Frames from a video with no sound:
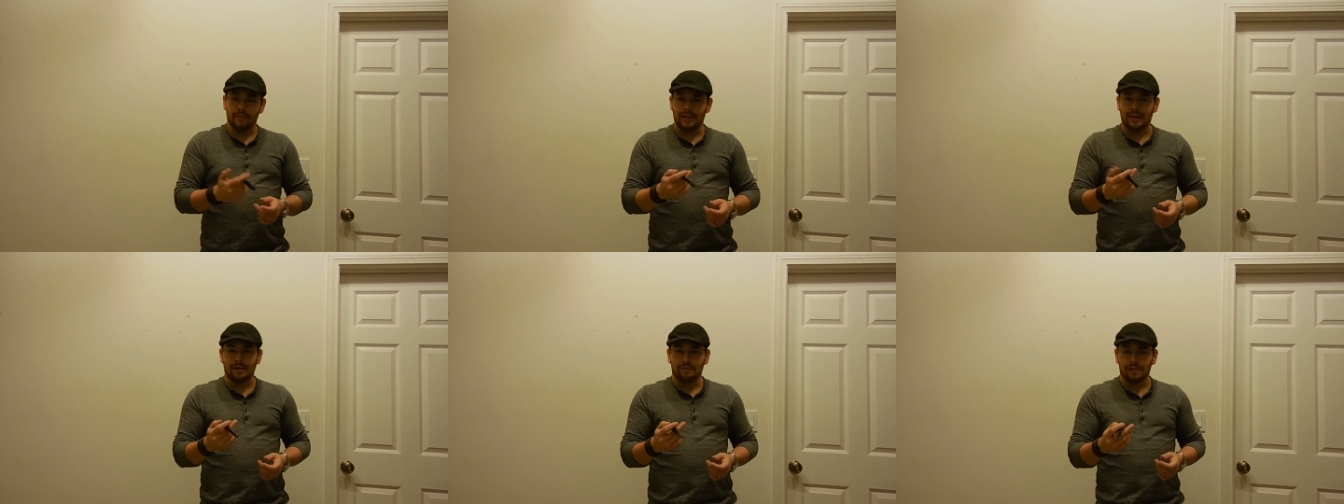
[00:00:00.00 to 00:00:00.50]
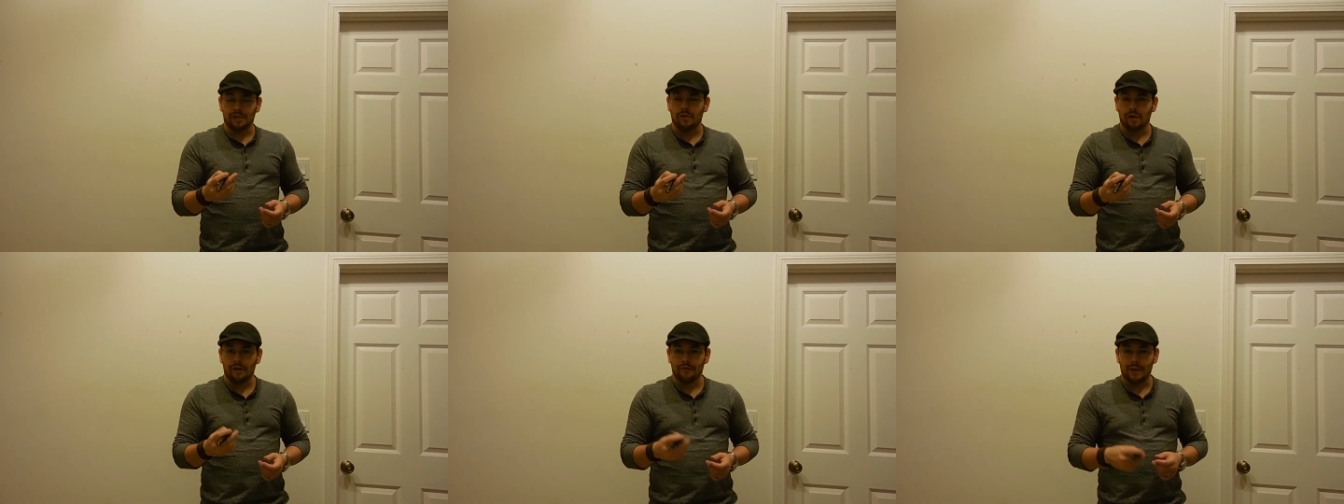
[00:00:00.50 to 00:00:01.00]
It was going
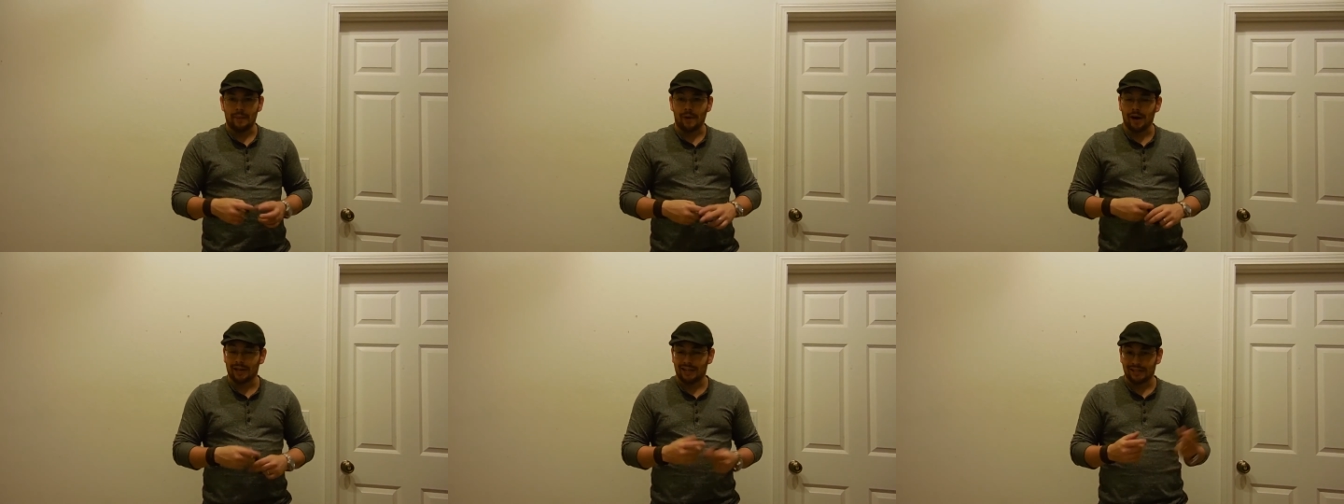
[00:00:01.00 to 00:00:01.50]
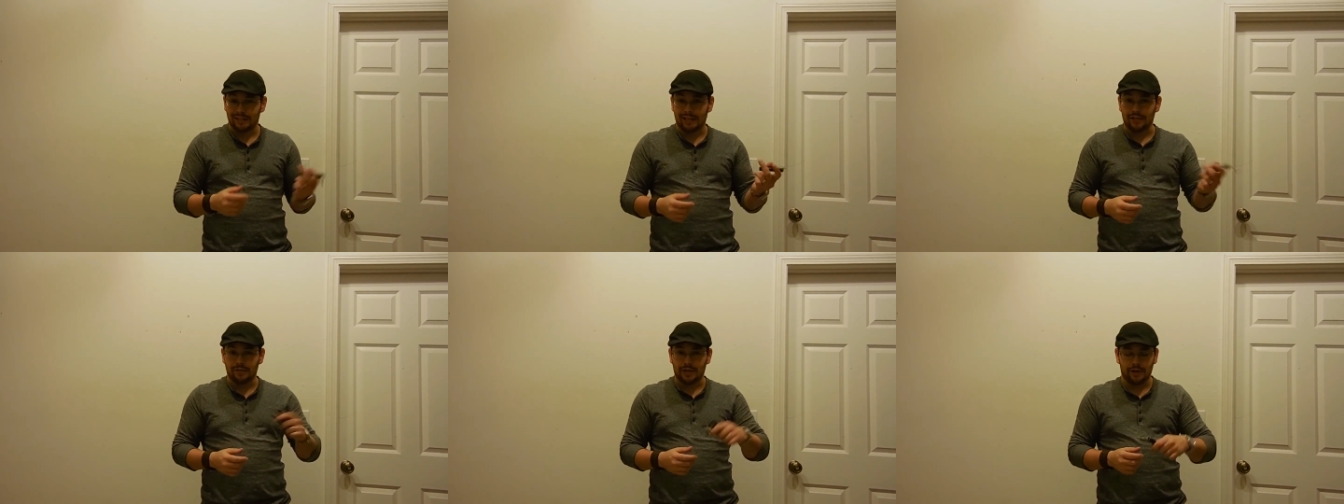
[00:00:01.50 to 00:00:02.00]
off in my pocket, and since I
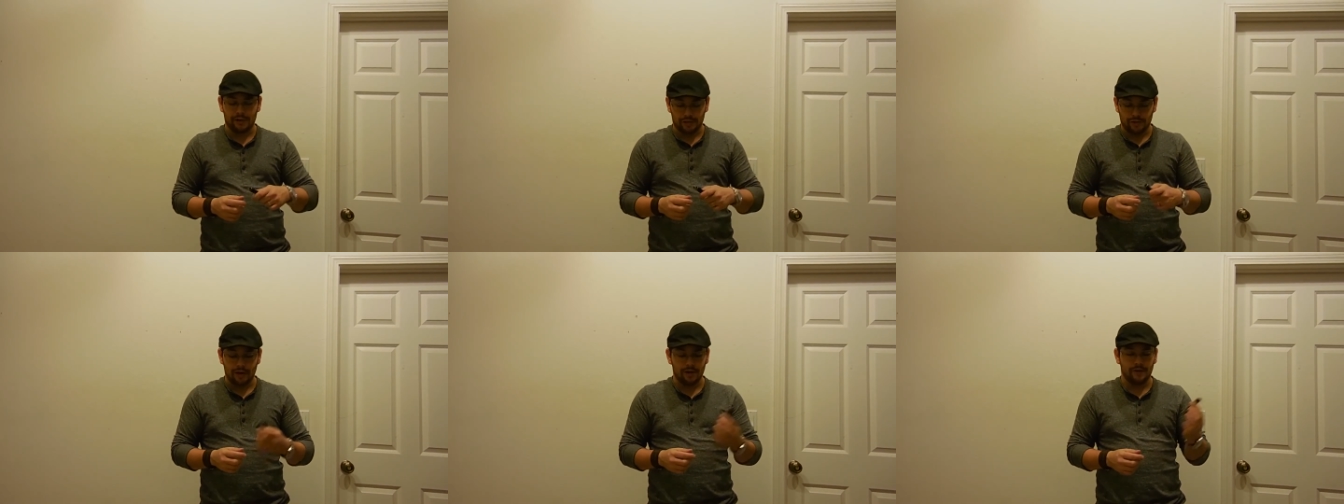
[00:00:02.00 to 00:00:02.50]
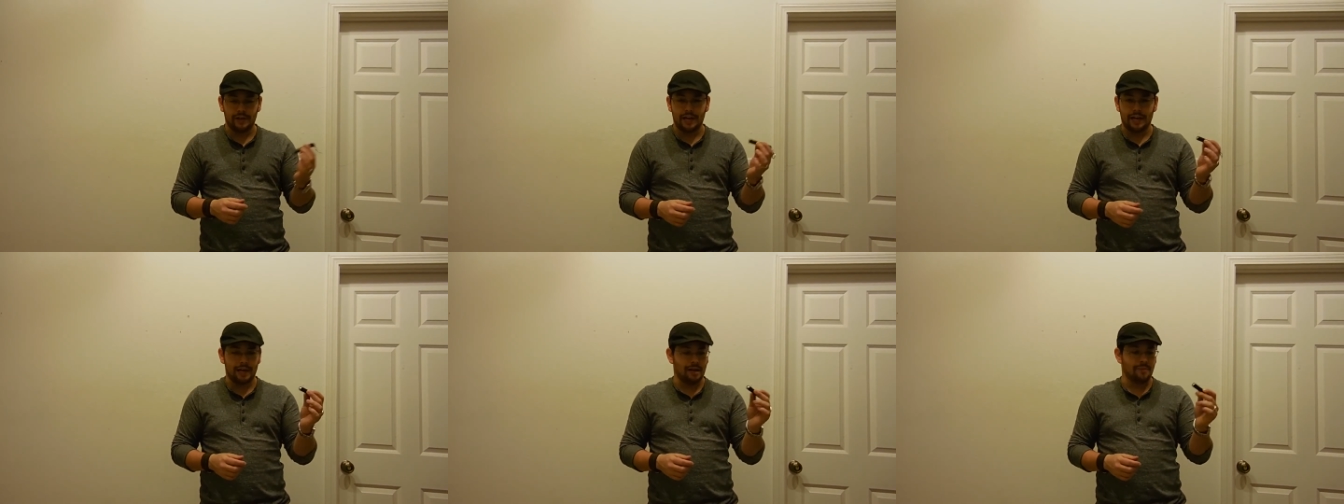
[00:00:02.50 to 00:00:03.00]
do carry this around every day,
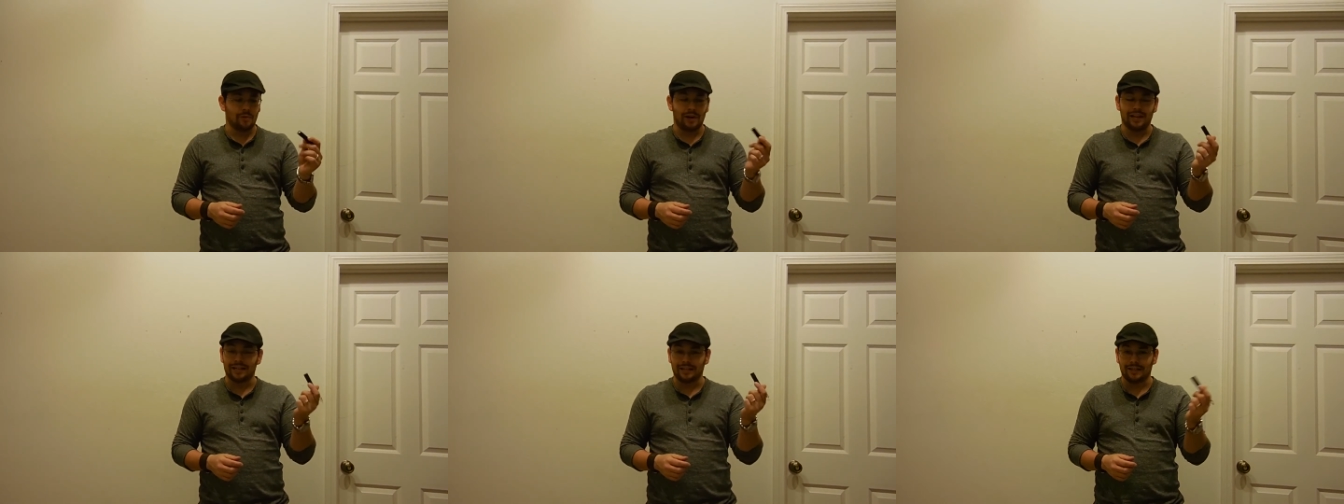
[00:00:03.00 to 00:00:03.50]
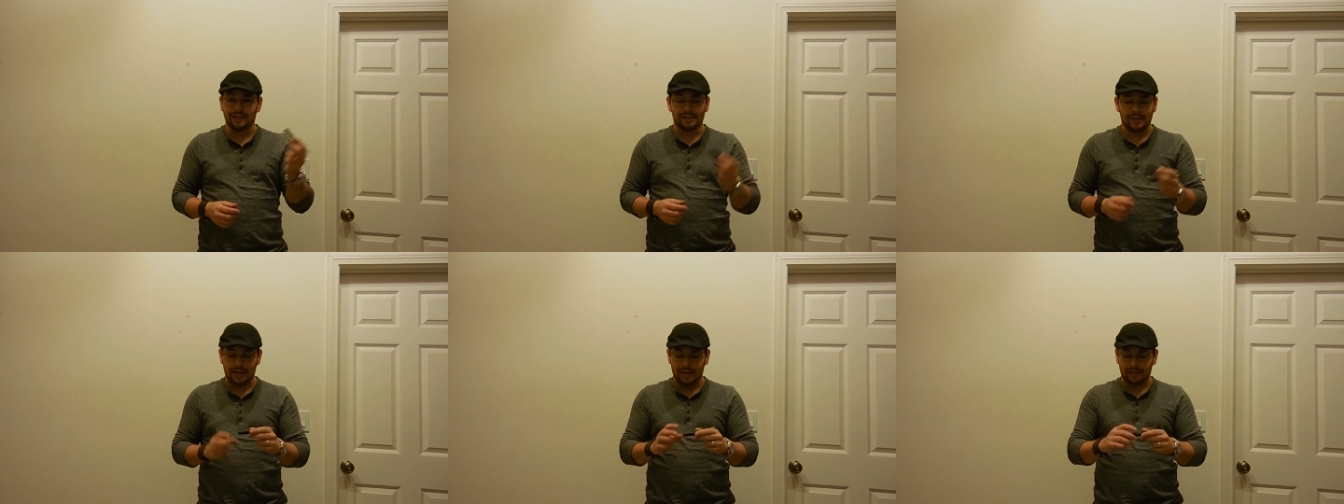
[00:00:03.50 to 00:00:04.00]
I upgraded to this
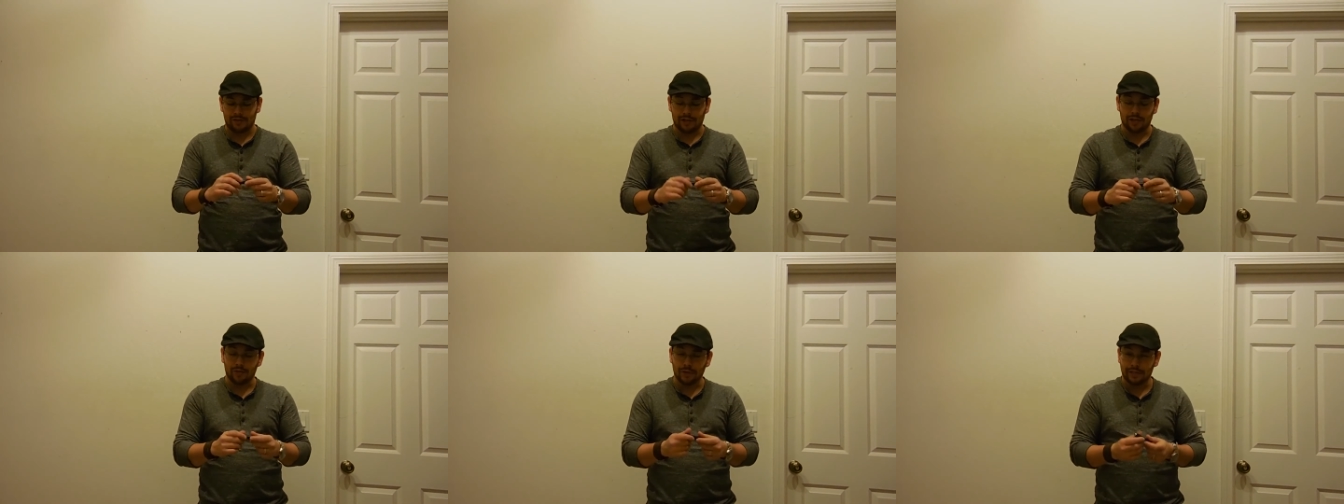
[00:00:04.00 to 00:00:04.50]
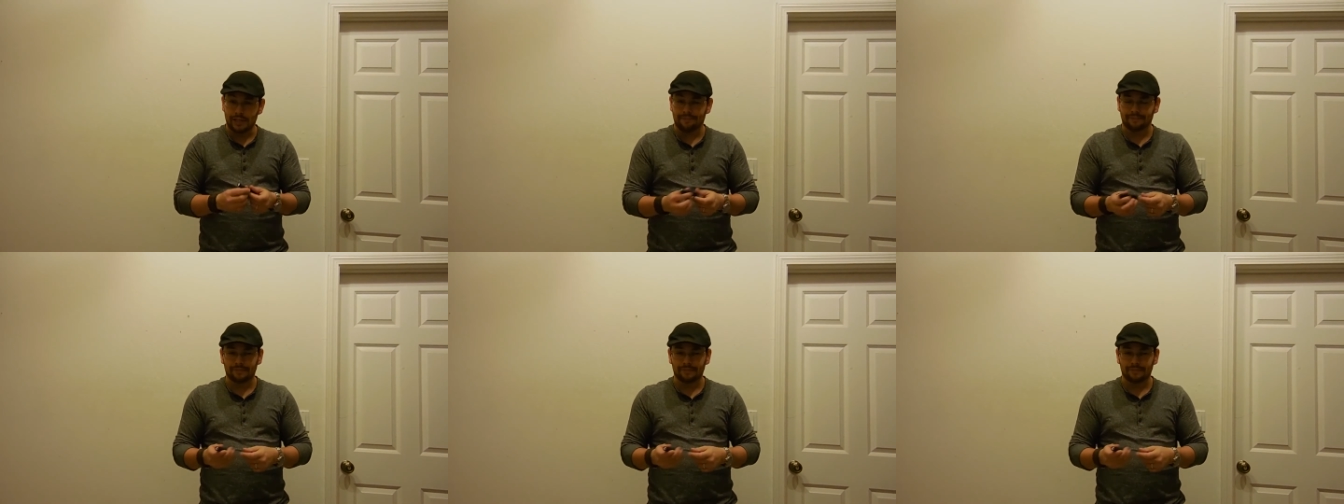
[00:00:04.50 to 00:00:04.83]
guy so I could twist it,